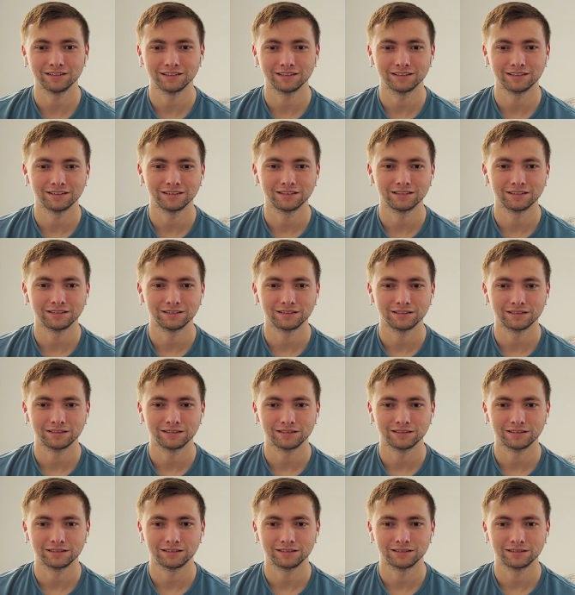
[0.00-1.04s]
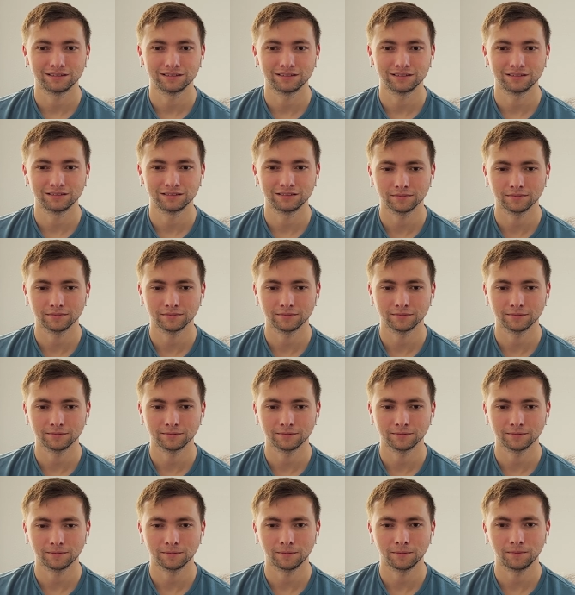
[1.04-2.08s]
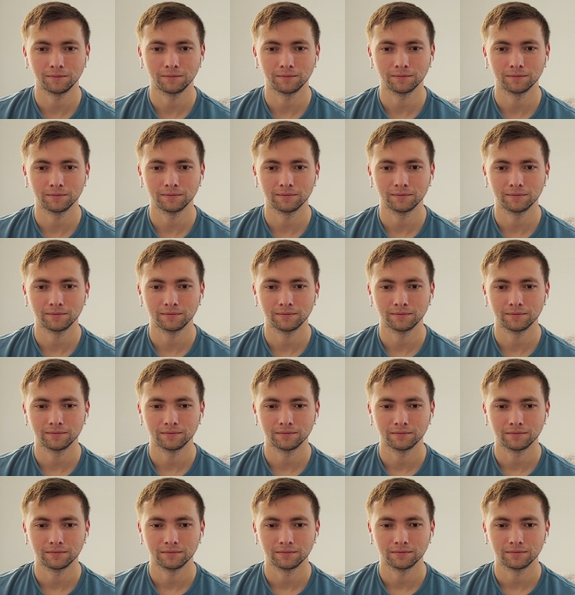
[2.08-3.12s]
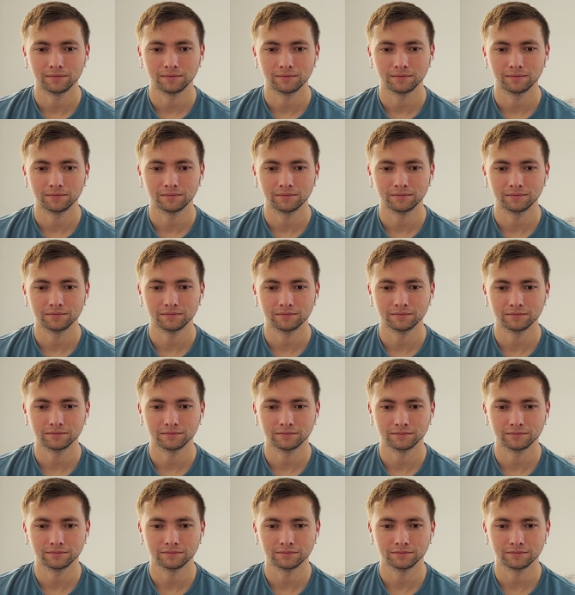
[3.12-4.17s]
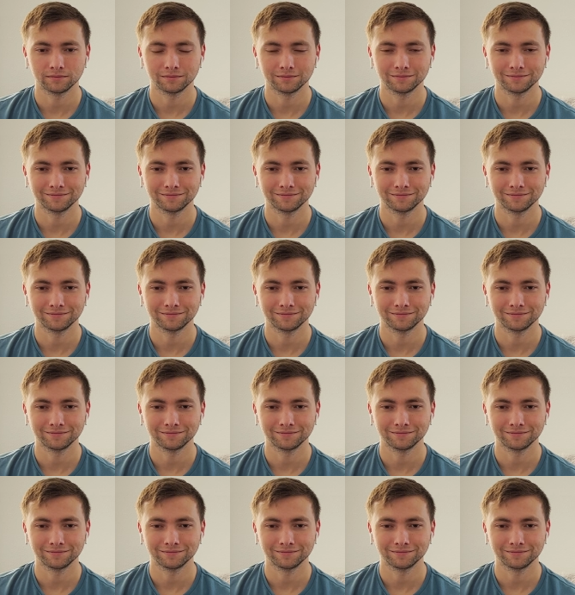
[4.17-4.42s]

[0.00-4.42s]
Nothing is said.